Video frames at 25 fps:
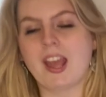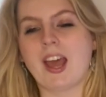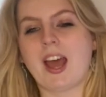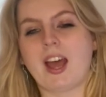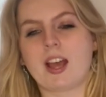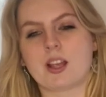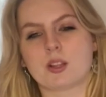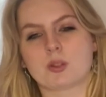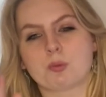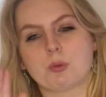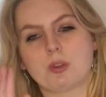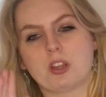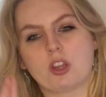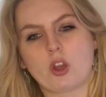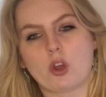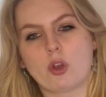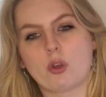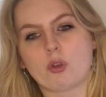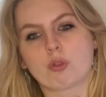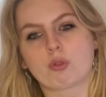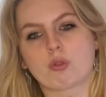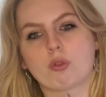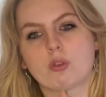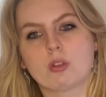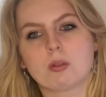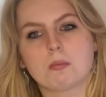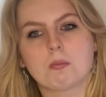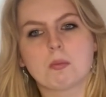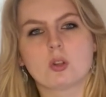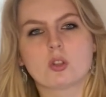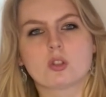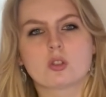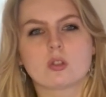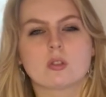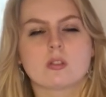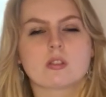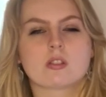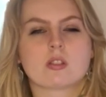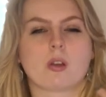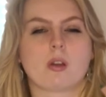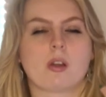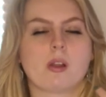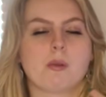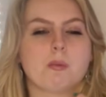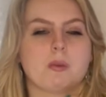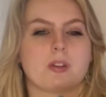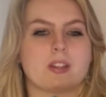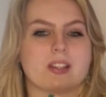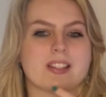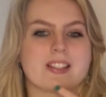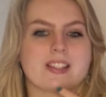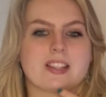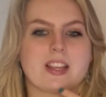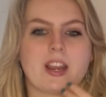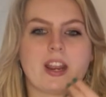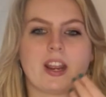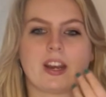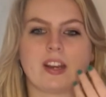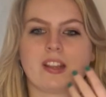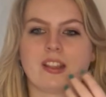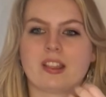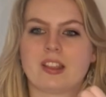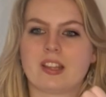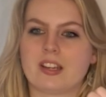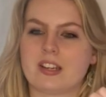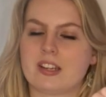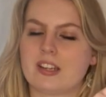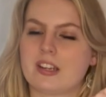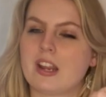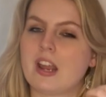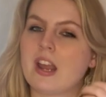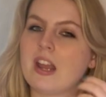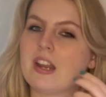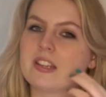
as we go through the module, so I wouldn't say anything